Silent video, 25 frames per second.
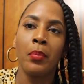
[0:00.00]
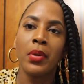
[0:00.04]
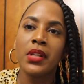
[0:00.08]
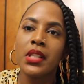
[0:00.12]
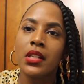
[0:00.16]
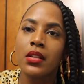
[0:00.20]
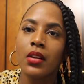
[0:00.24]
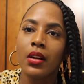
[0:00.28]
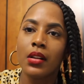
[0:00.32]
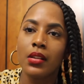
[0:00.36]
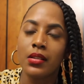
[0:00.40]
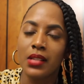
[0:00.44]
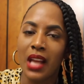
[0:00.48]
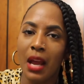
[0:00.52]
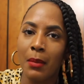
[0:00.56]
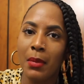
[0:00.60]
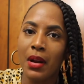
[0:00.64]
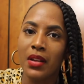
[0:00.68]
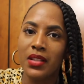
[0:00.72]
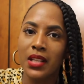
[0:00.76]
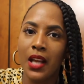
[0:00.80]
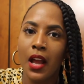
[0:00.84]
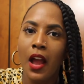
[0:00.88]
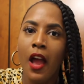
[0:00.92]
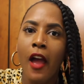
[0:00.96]
I put it all the time
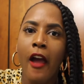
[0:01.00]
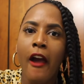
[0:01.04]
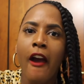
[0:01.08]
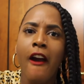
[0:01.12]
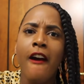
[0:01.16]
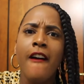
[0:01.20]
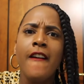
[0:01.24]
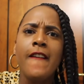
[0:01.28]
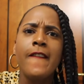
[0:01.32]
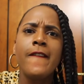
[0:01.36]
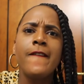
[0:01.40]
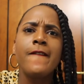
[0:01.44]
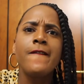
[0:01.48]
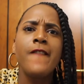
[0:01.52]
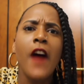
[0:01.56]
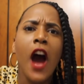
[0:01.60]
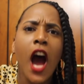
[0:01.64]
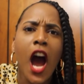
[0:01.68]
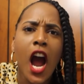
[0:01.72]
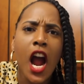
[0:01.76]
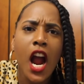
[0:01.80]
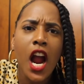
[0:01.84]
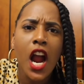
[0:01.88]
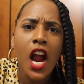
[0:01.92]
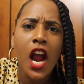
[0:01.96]
and I was like,
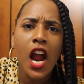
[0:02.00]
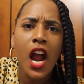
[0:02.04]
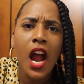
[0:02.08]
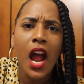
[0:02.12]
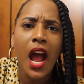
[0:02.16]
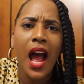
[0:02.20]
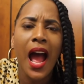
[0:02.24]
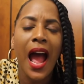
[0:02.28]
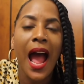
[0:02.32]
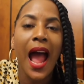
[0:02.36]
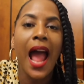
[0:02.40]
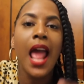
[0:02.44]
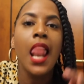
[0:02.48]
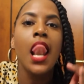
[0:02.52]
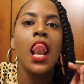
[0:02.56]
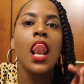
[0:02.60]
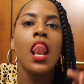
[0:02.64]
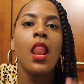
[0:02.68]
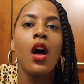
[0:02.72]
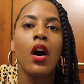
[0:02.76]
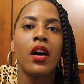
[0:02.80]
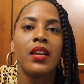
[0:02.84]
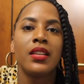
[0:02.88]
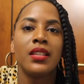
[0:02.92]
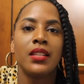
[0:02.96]
fuck, I
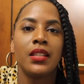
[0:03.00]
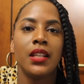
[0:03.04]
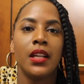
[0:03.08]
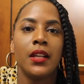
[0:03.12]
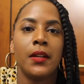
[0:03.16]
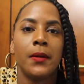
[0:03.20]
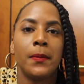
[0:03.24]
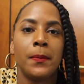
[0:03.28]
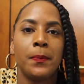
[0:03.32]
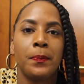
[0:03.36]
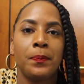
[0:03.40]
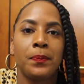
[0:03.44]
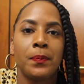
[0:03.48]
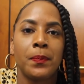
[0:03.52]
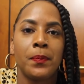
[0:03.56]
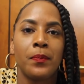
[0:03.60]
lost it.